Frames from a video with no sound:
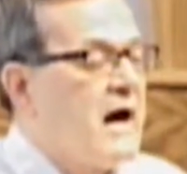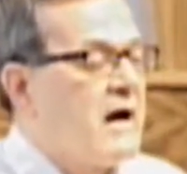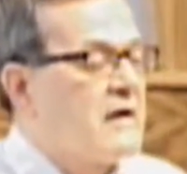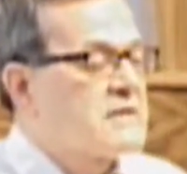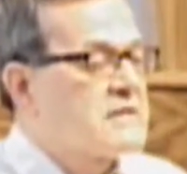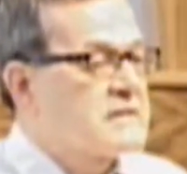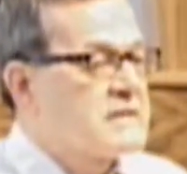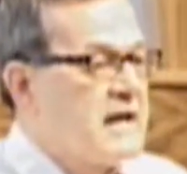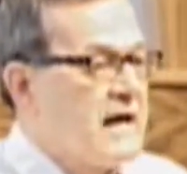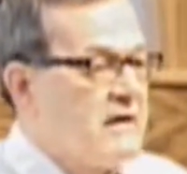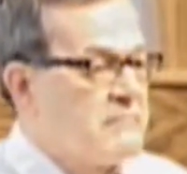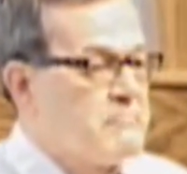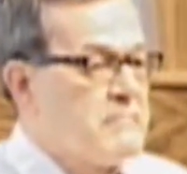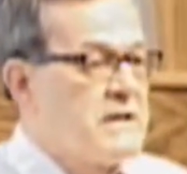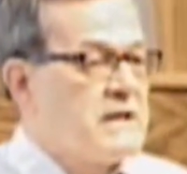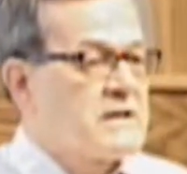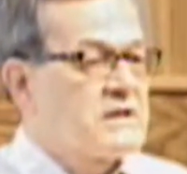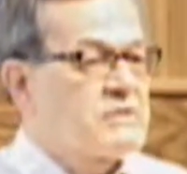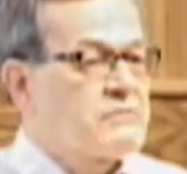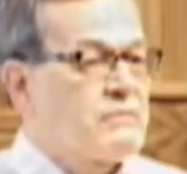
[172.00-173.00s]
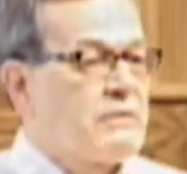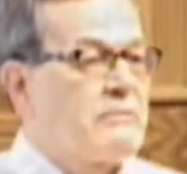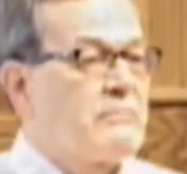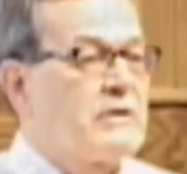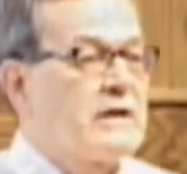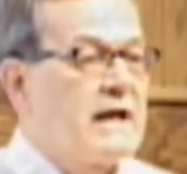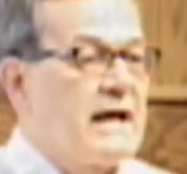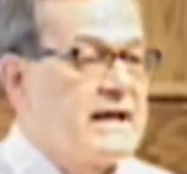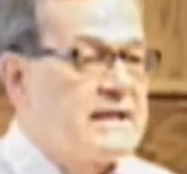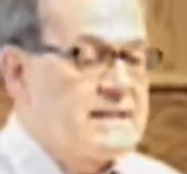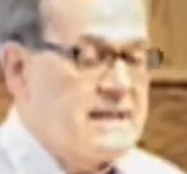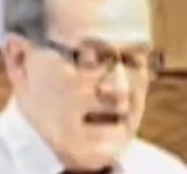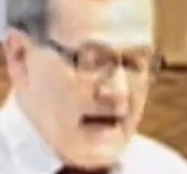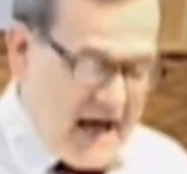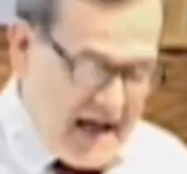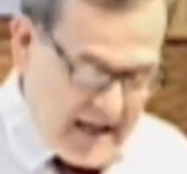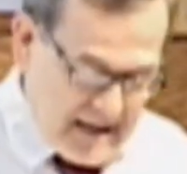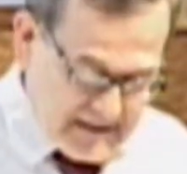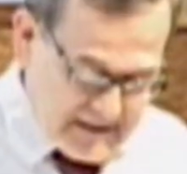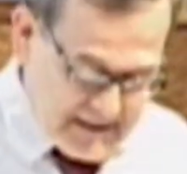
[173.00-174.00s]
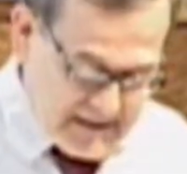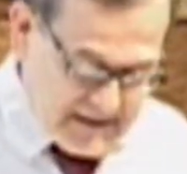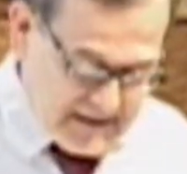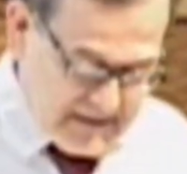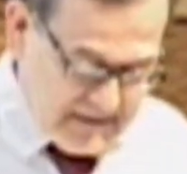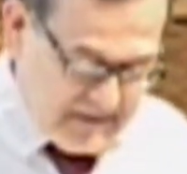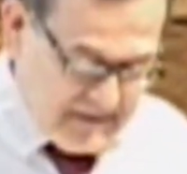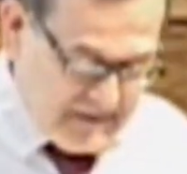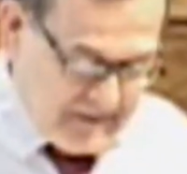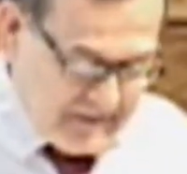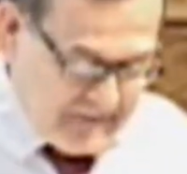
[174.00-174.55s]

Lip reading: Now how does that ministry relate to us?